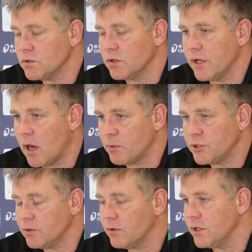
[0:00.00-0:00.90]
So the
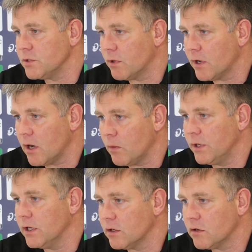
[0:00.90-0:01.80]
opportunities were there.
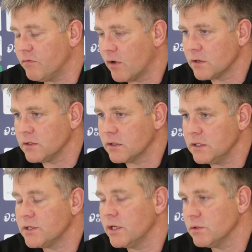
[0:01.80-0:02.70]
We didn't convert to
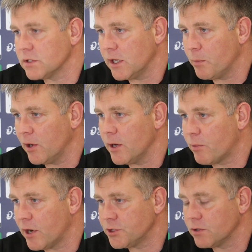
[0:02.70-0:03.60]
continuously apply
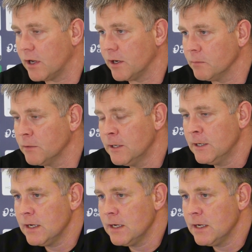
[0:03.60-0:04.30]
pressure on them.